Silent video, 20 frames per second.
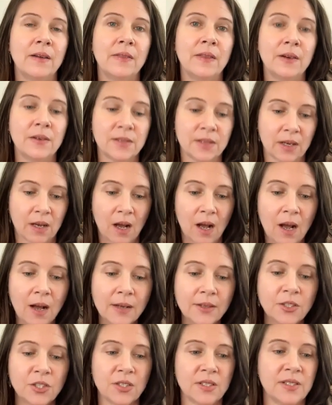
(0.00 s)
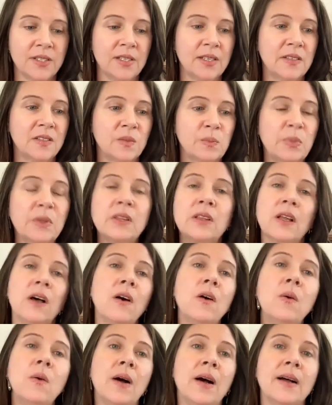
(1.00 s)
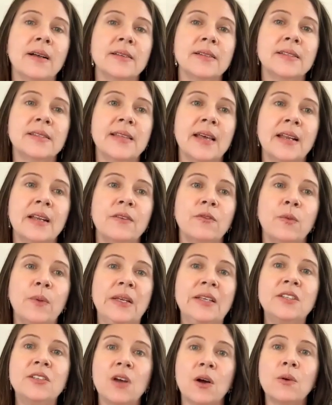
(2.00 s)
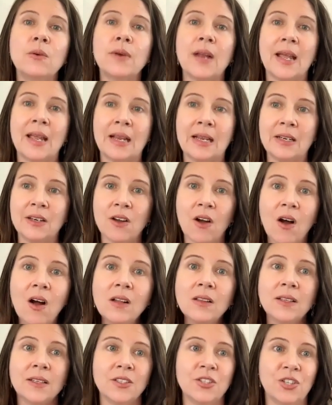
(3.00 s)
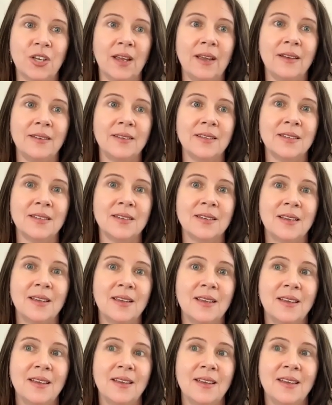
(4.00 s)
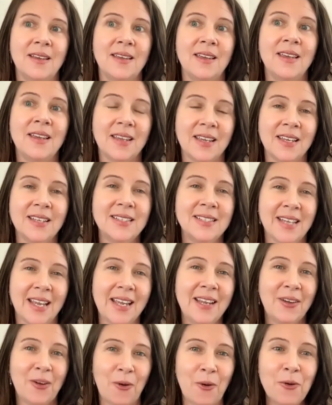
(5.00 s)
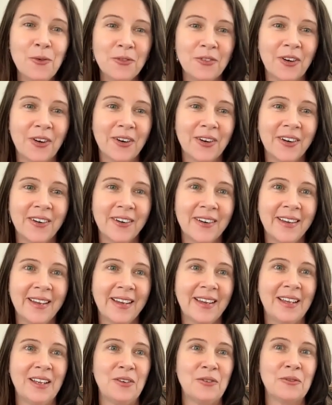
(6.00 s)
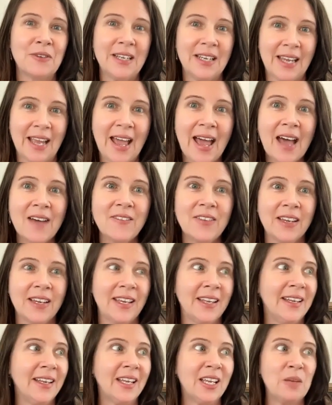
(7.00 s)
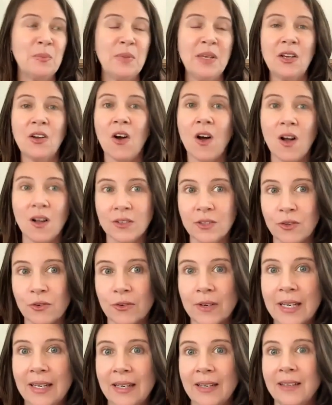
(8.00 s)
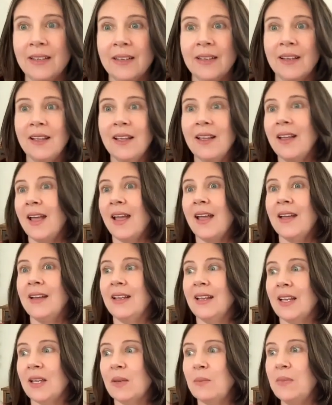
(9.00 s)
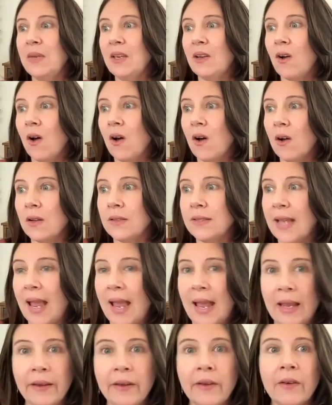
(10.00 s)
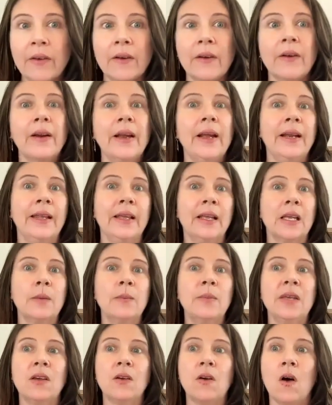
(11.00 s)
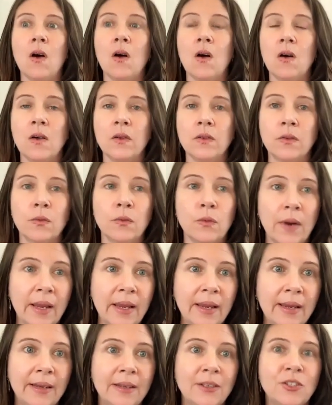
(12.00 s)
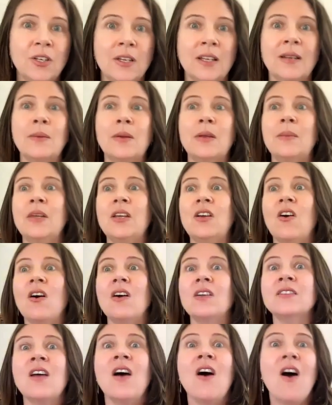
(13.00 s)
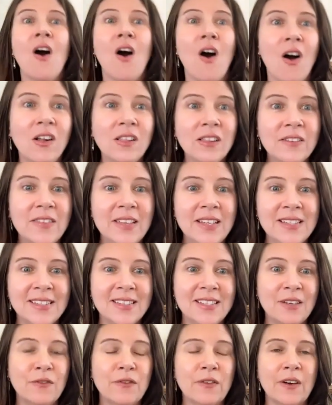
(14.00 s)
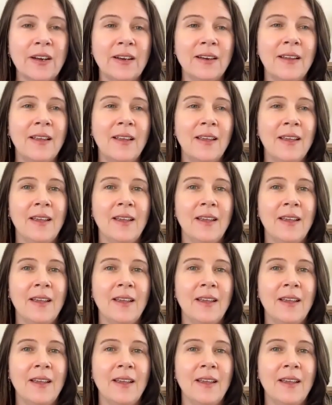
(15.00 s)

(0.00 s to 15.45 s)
there's a consciousness below us that if we don't acknowledge it, it can take over, it can wreak havoc, and it can be called greed, and it can be called anger, and it can be called rage, and it can be called all of these different